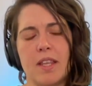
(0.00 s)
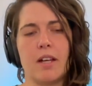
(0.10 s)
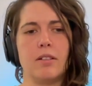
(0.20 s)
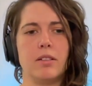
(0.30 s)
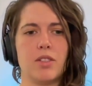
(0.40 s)

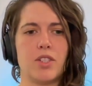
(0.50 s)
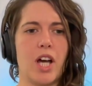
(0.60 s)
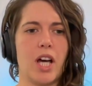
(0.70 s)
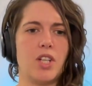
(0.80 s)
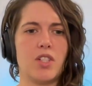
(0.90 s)
they'll
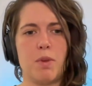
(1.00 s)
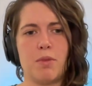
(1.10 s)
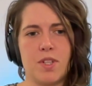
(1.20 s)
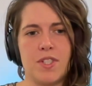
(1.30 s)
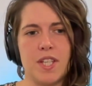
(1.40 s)
charge us with
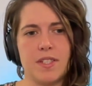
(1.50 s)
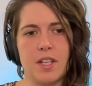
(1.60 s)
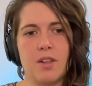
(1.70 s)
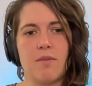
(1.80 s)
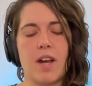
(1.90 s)

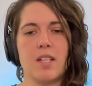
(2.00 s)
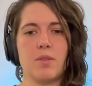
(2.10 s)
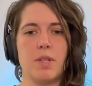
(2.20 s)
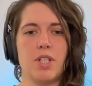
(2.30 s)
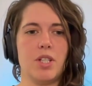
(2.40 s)
resisting
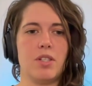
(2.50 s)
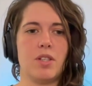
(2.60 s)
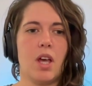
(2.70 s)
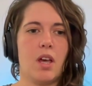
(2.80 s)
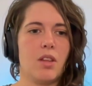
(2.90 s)
arrest, which is
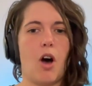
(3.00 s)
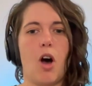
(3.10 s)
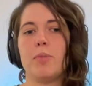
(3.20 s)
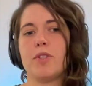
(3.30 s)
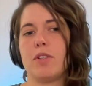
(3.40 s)
the
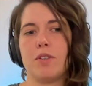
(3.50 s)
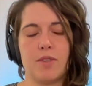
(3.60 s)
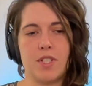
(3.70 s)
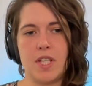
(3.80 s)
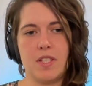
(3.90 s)
opposite of
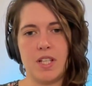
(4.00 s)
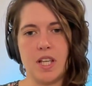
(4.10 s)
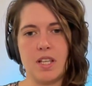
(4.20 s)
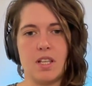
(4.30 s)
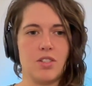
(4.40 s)

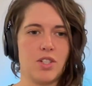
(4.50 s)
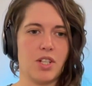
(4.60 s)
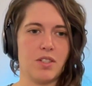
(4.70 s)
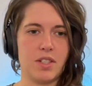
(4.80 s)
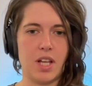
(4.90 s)
resisting is
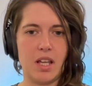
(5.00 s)
just uh,